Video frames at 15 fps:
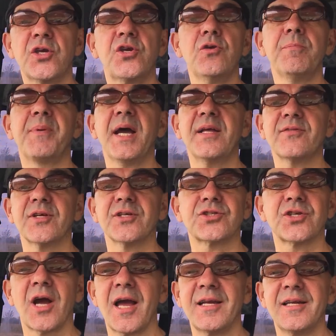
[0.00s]
You bet that
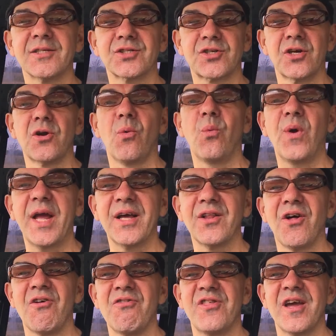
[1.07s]
China's going to
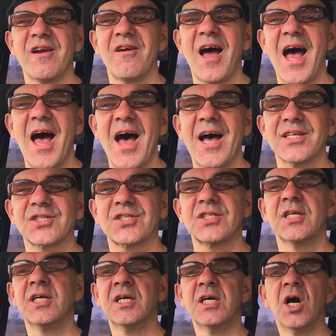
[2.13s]
wail on their ass.
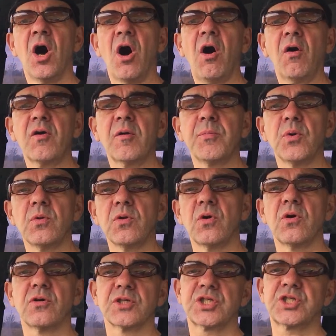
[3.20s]
Horrible
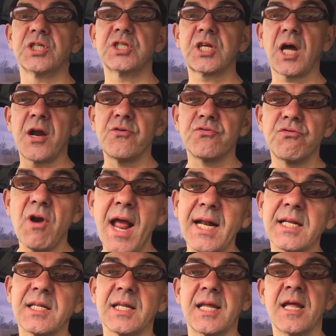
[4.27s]
laws that
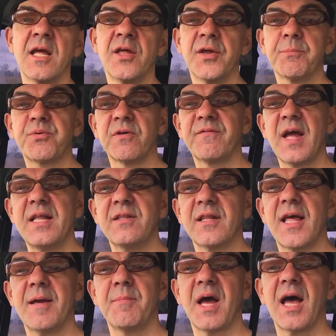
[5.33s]
directly prevent
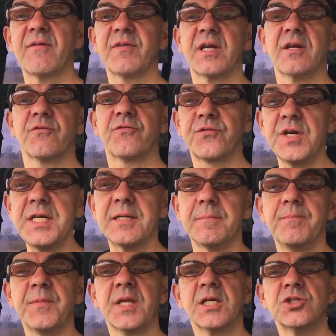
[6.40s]
them having
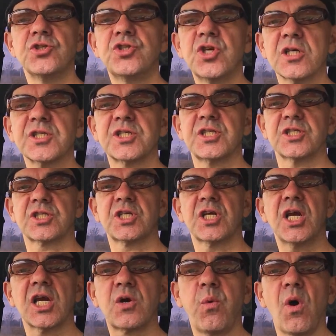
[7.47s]
freedom, justice,
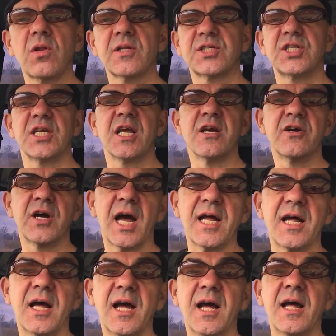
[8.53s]
equality,
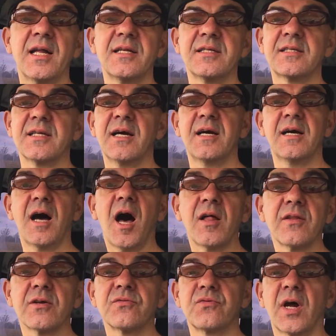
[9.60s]
and
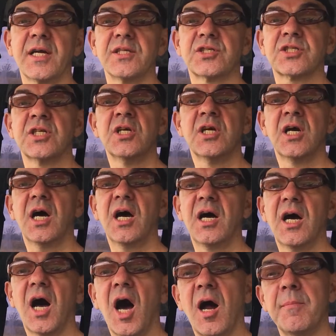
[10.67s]
other rights
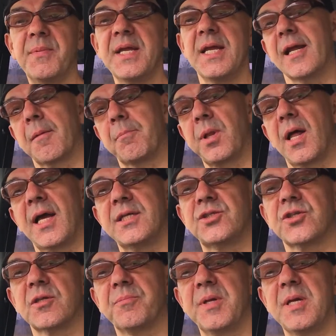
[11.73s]
are being applied
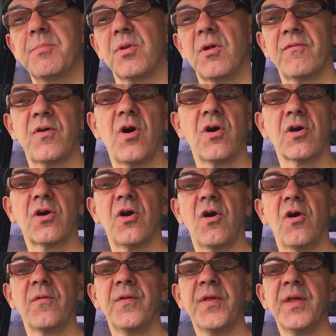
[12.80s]
to the people of Hong
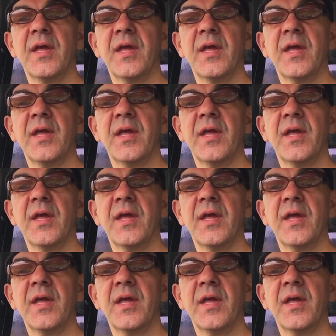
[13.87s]
Kong.